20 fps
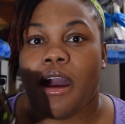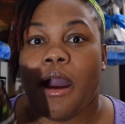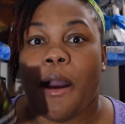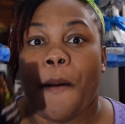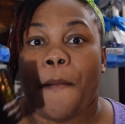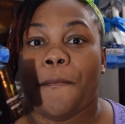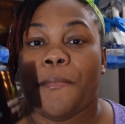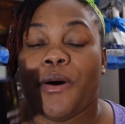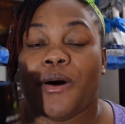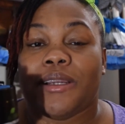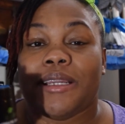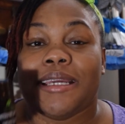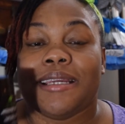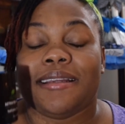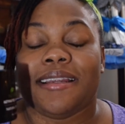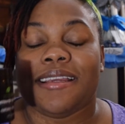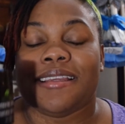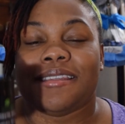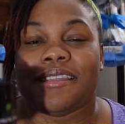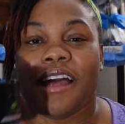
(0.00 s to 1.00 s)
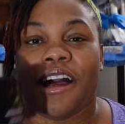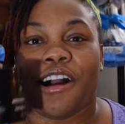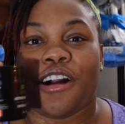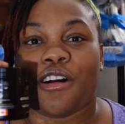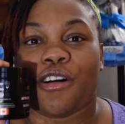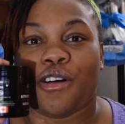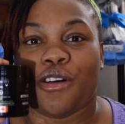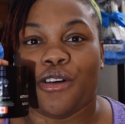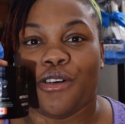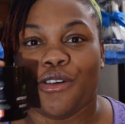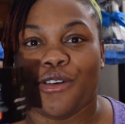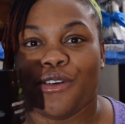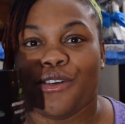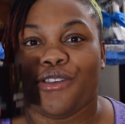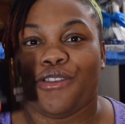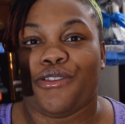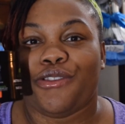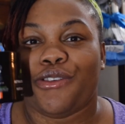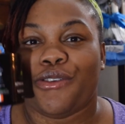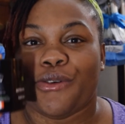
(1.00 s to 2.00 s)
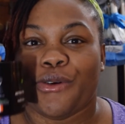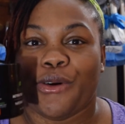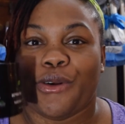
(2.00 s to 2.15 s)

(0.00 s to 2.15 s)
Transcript: But it is a good